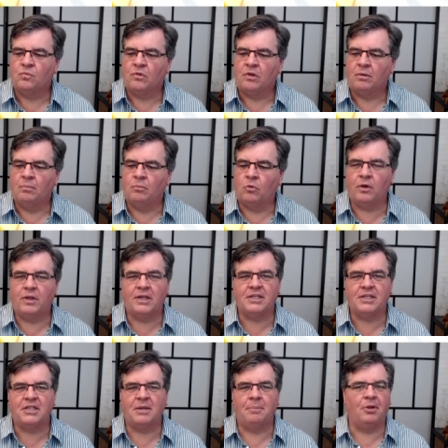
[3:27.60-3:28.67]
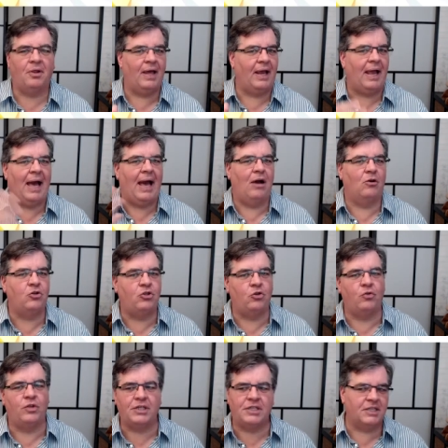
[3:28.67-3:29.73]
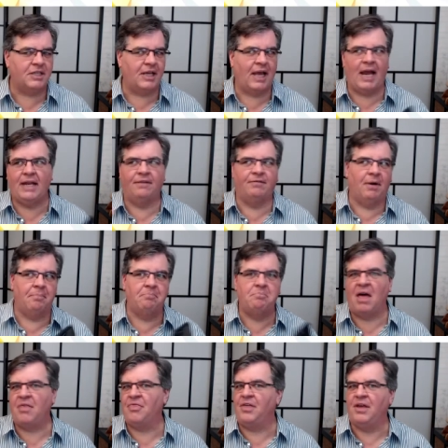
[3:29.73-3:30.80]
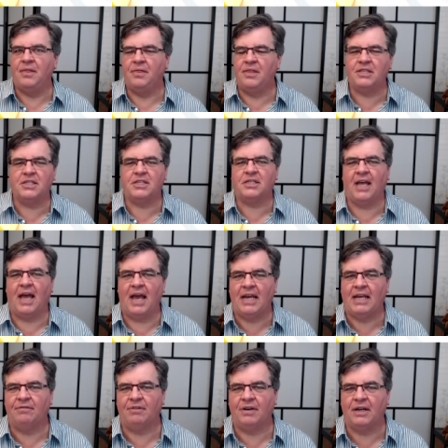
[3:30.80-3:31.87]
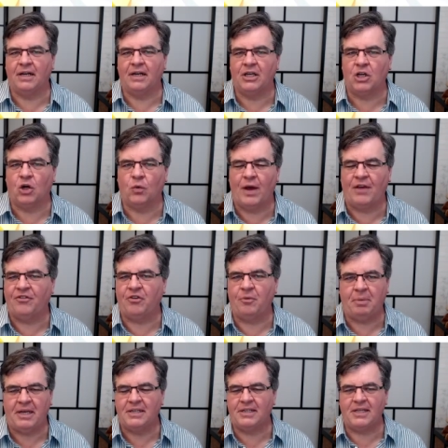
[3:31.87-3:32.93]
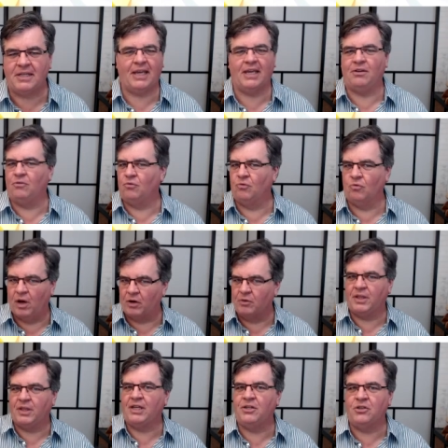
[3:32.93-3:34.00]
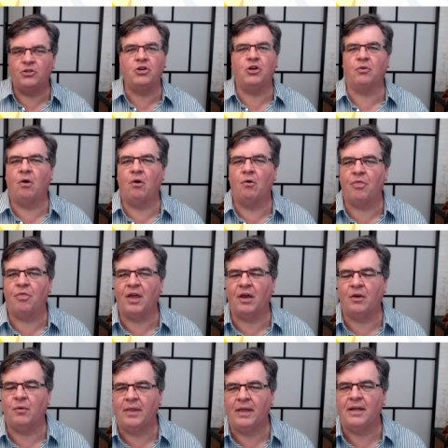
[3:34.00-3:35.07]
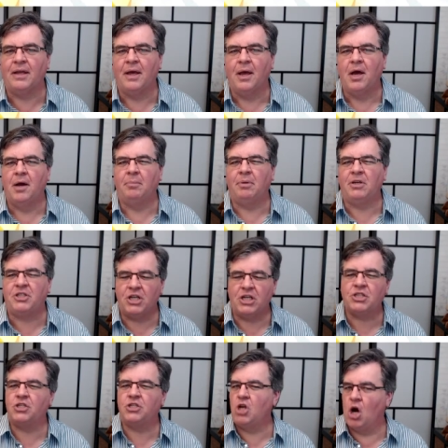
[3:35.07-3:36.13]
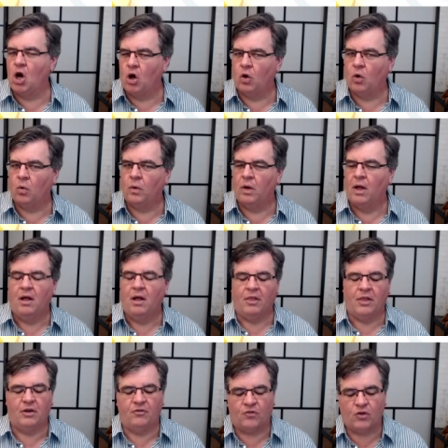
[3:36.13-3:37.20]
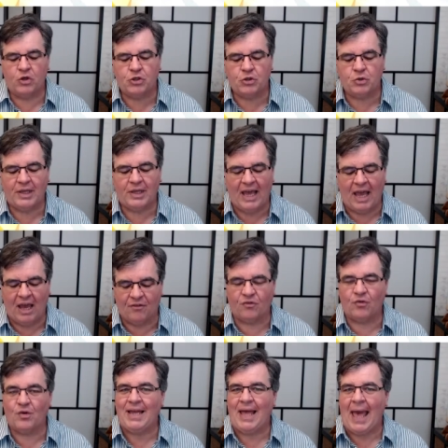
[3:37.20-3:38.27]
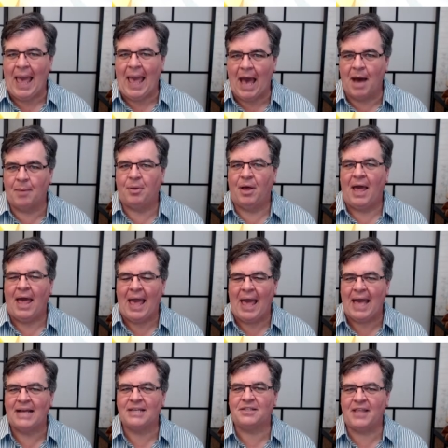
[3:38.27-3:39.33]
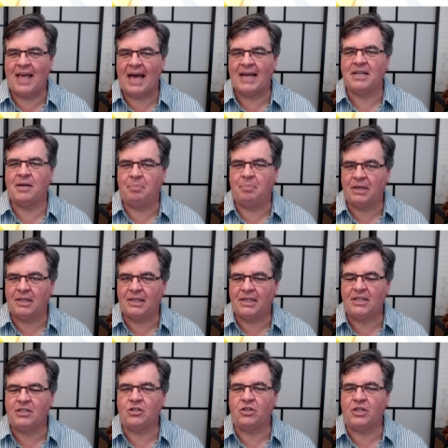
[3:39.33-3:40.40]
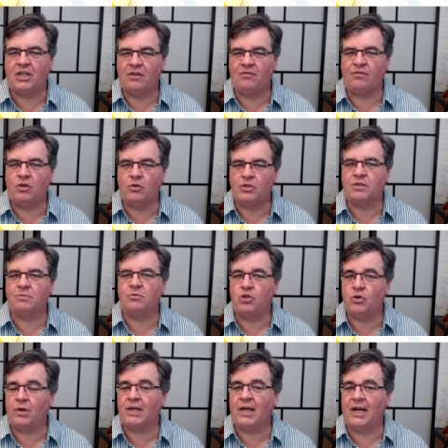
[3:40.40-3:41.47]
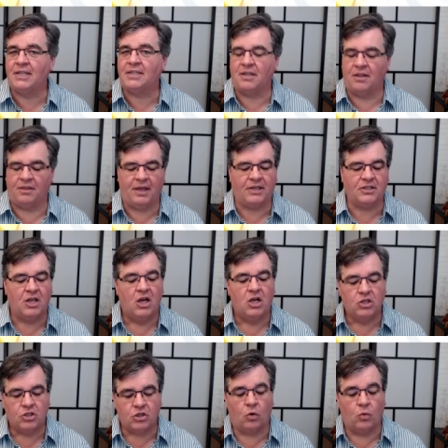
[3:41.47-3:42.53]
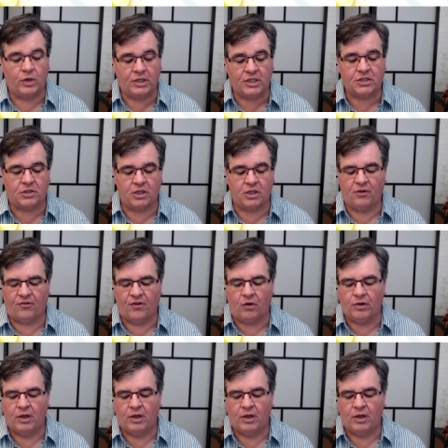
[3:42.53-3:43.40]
more than a simple like how to. This is kind of a method. This is kind of a, you know, recipe. Take it and run with it and do your own thing with it. But just know that virtually every app has that ability to give you some shortcuts to things. So we just did the phone.